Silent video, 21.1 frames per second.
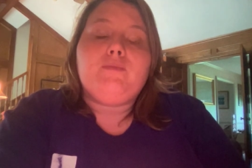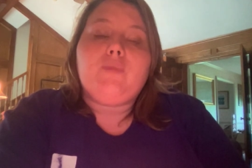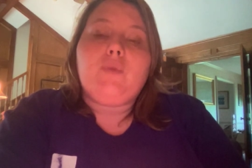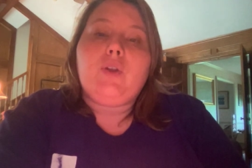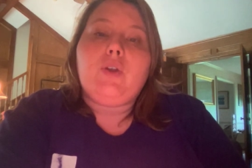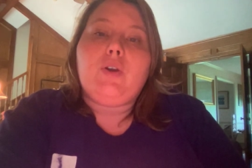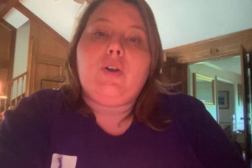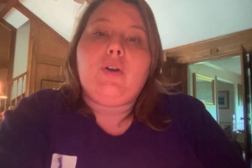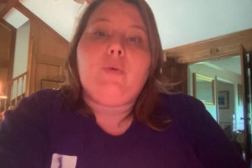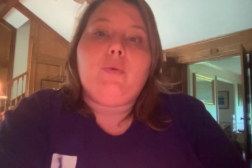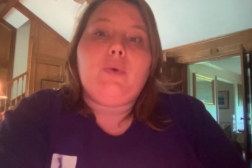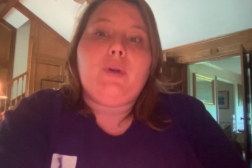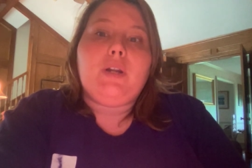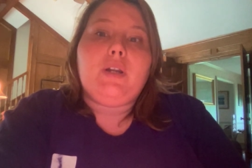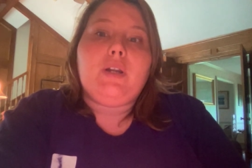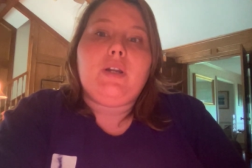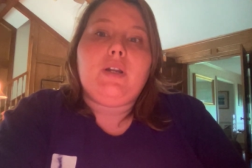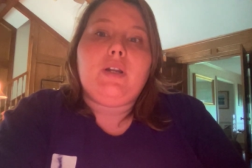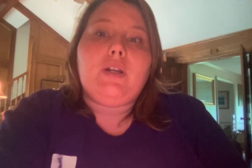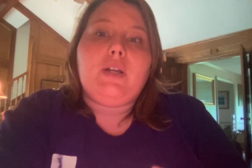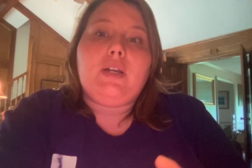you know,
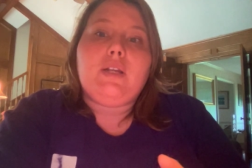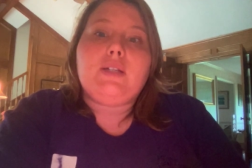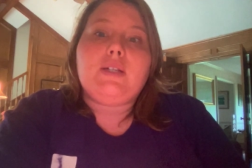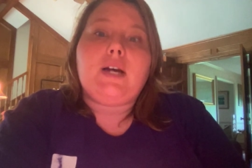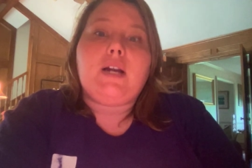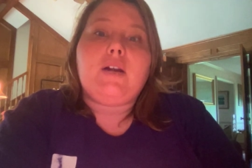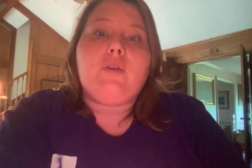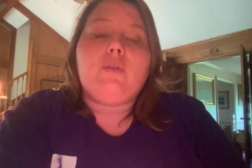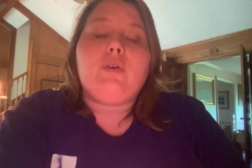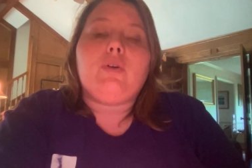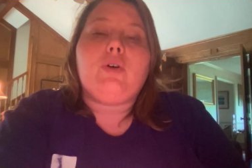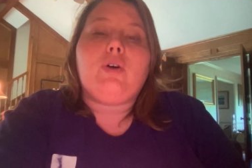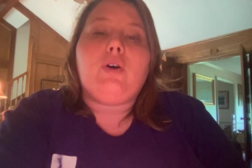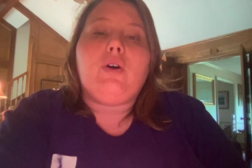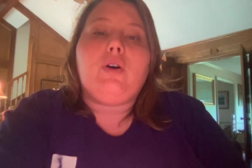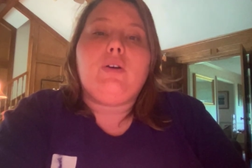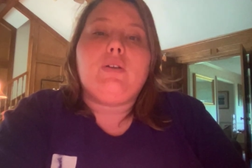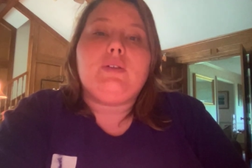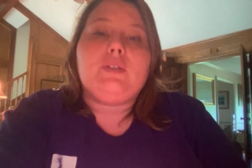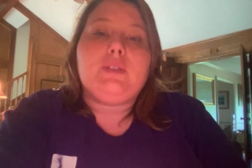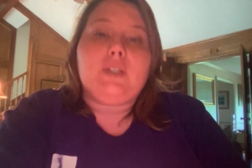when he died on the
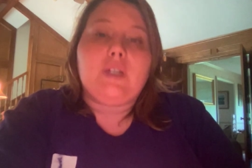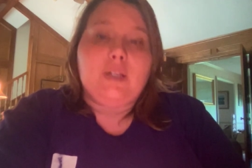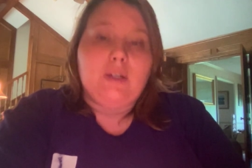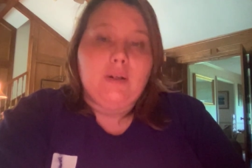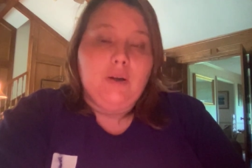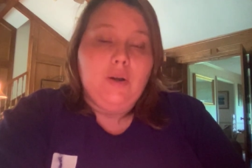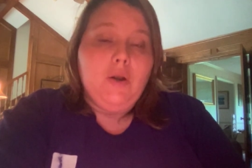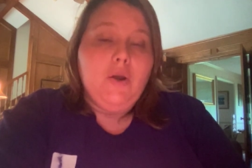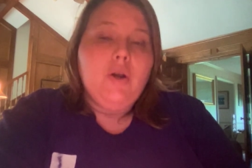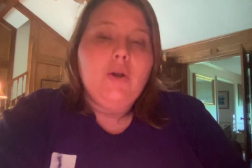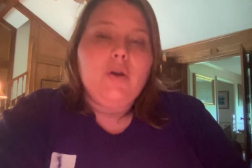cross and